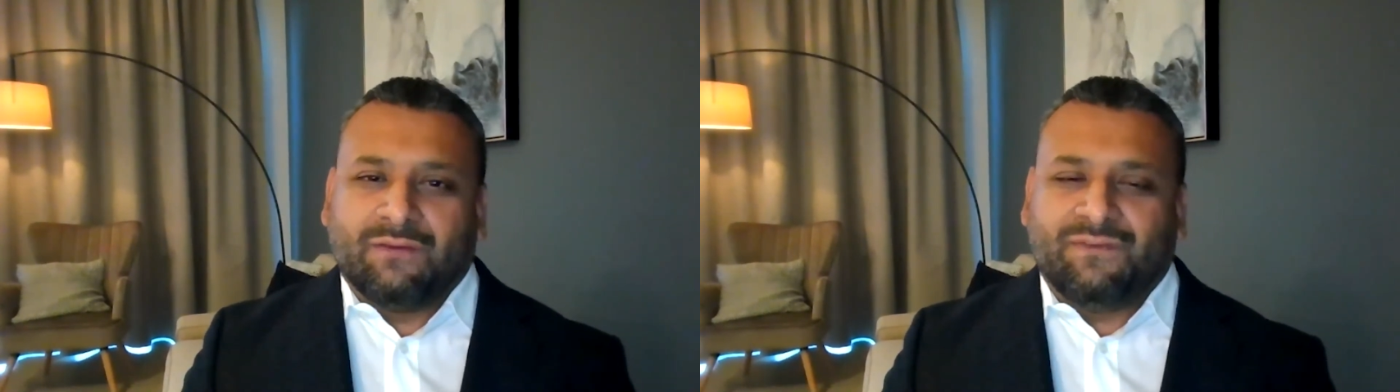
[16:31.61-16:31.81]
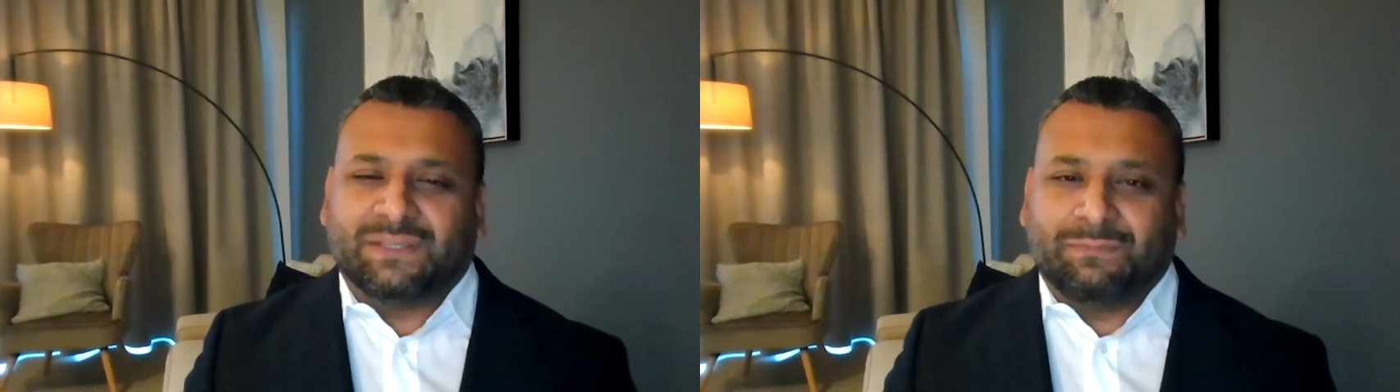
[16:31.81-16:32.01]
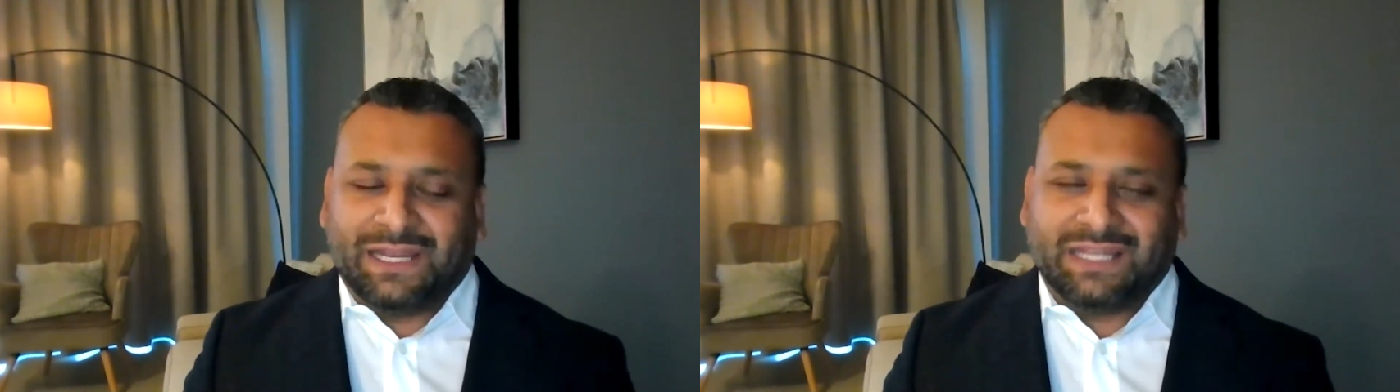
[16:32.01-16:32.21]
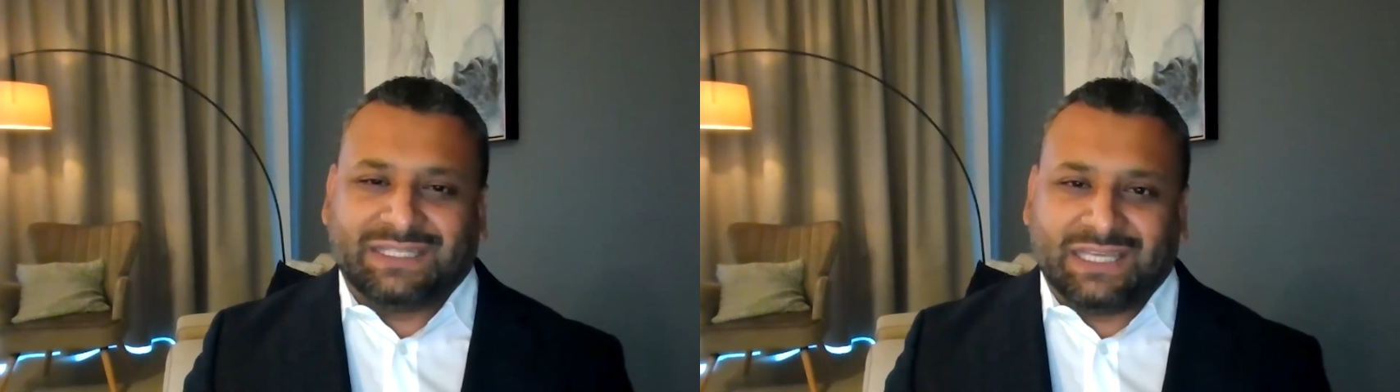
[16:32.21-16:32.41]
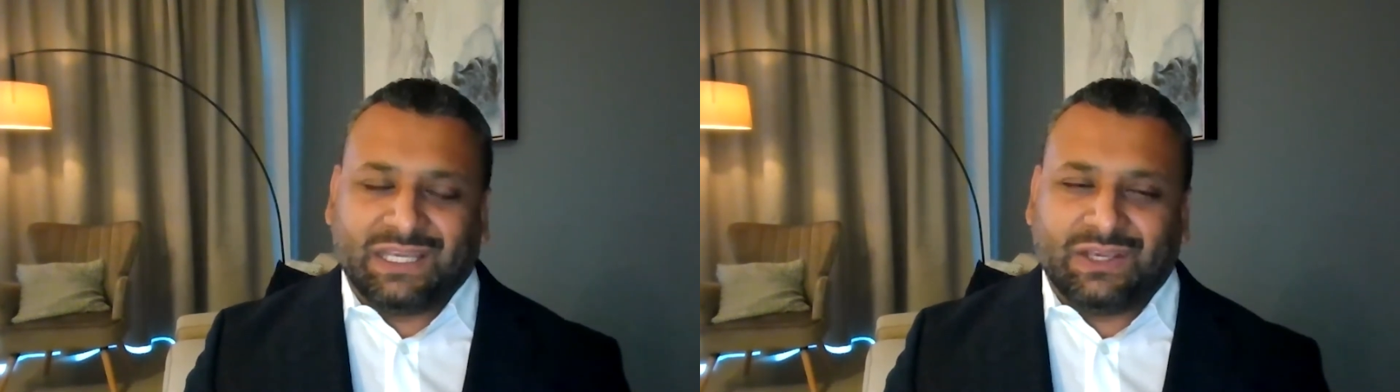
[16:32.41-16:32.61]

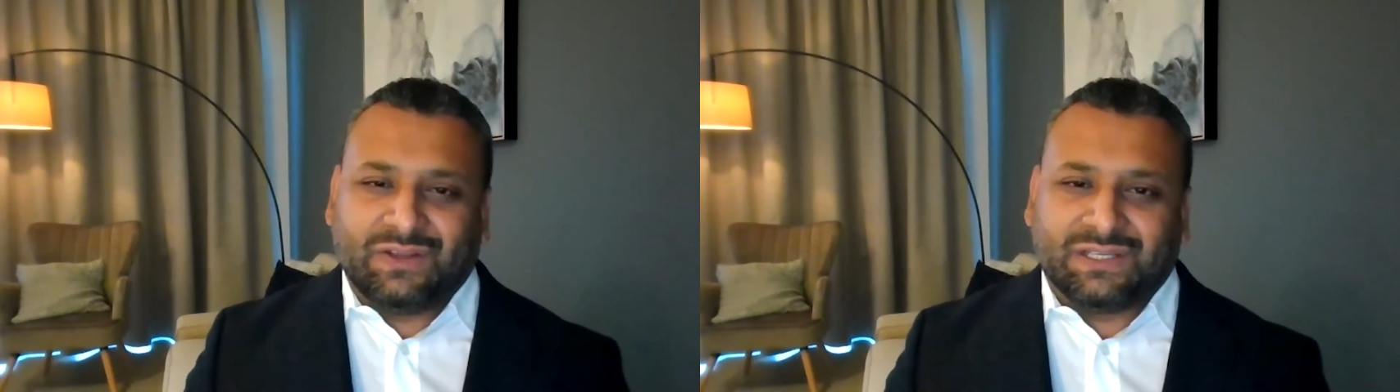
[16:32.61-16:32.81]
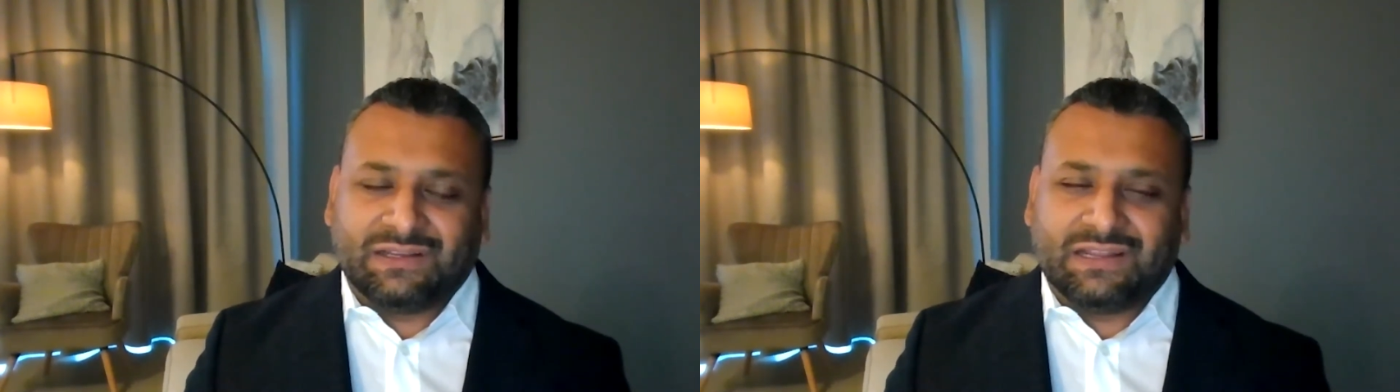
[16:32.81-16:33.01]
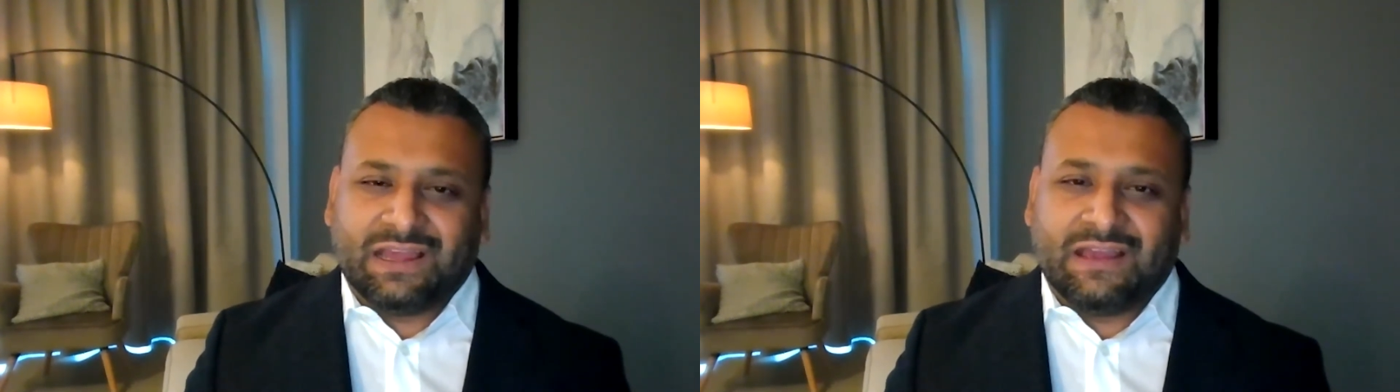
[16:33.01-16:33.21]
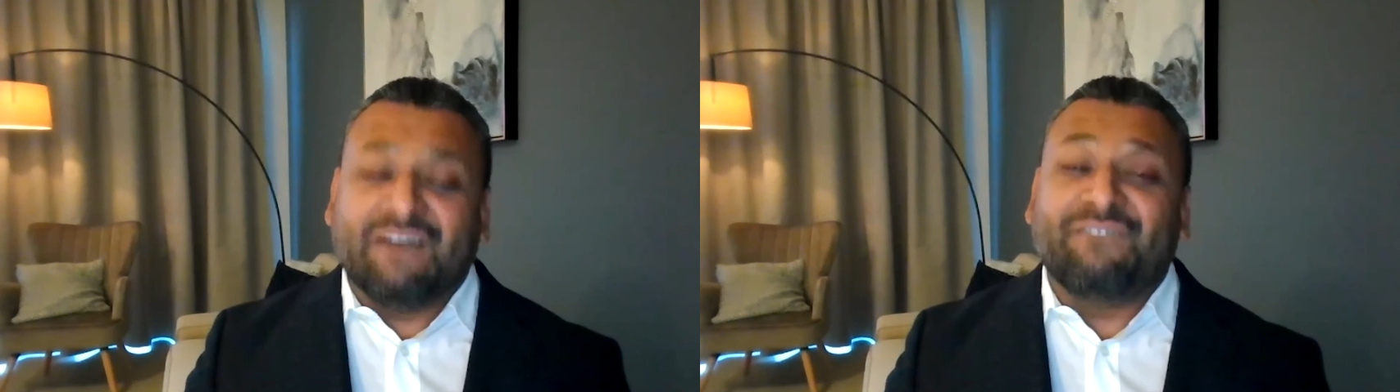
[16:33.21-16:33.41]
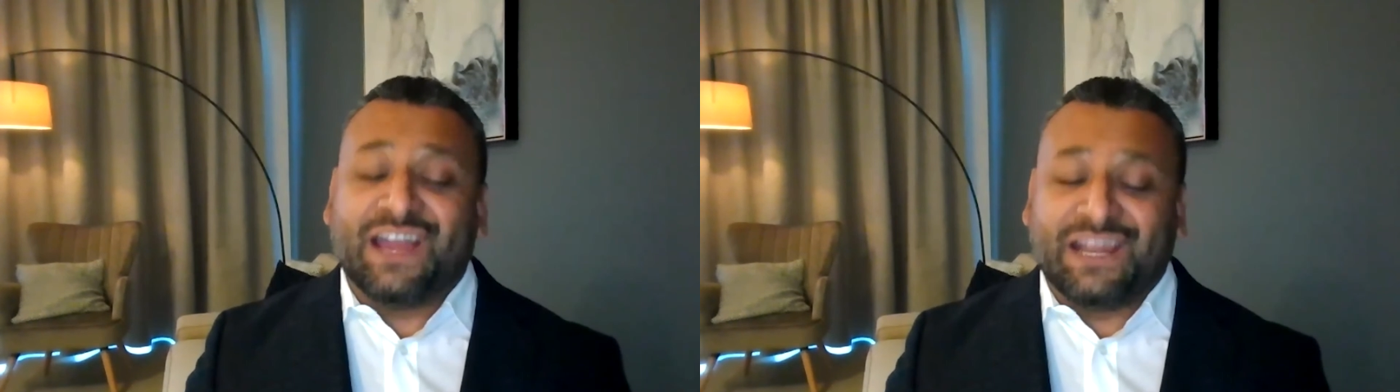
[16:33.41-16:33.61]
visibility using
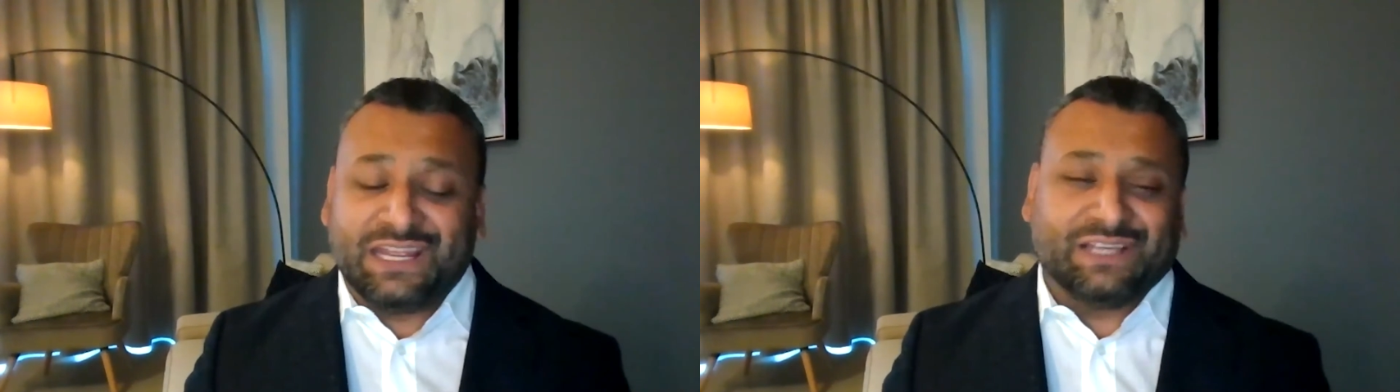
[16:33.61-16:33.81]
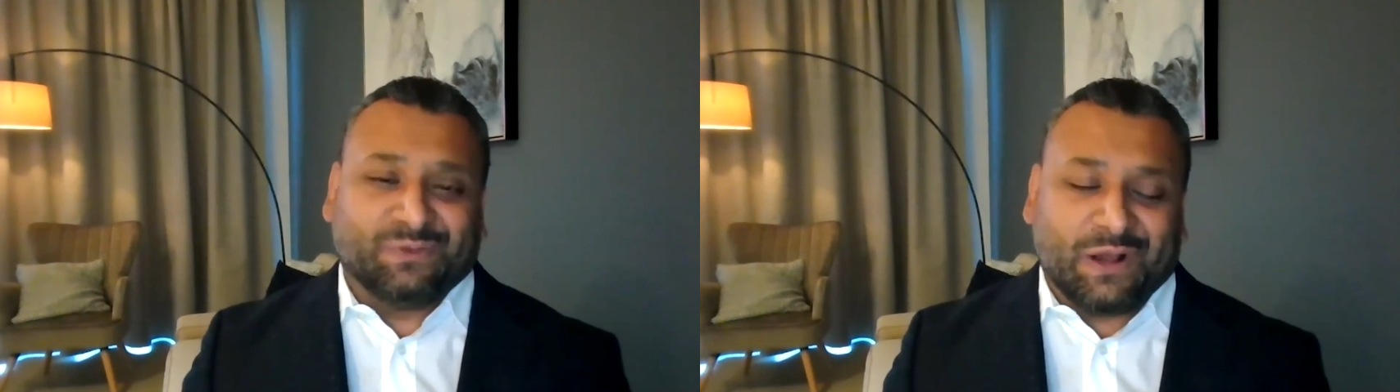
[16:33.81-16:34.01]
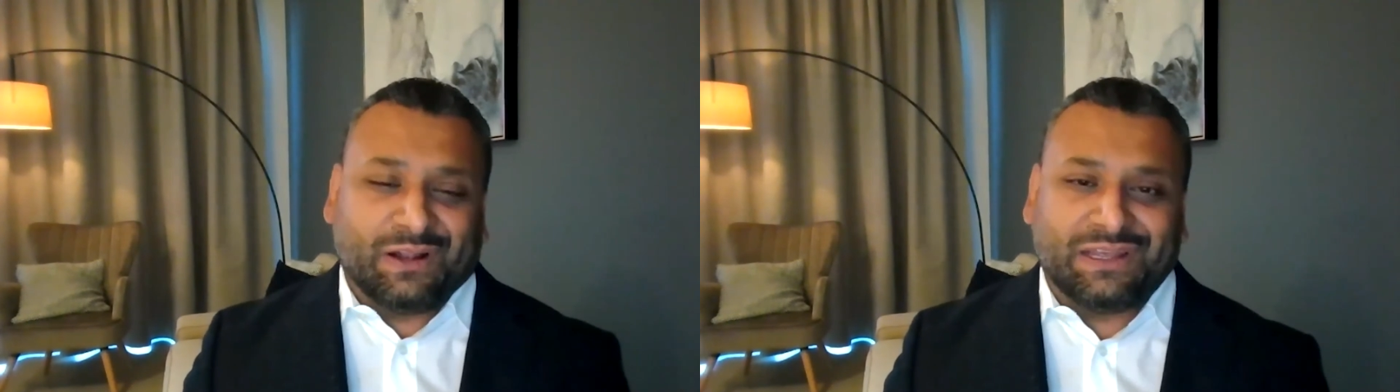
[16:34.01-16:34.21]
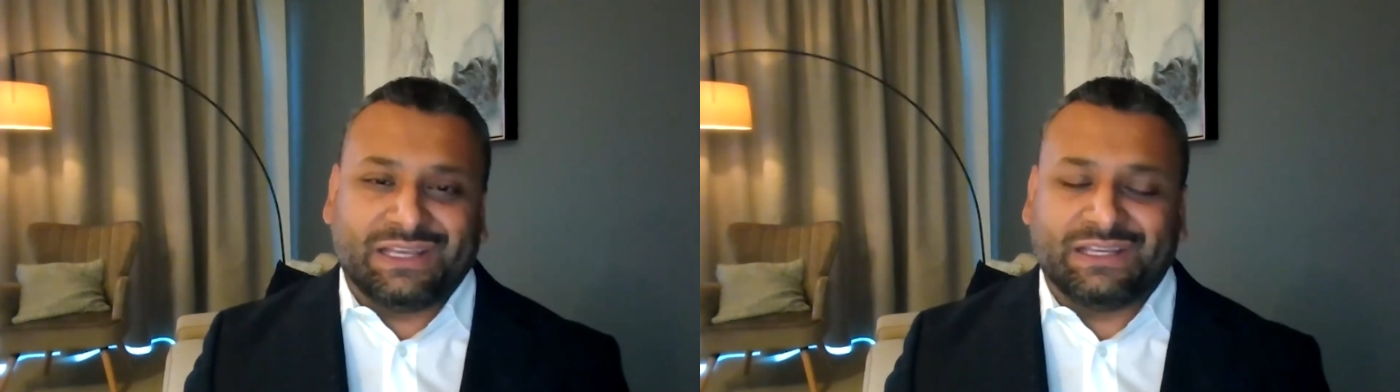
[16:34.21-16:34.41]
Attorney as well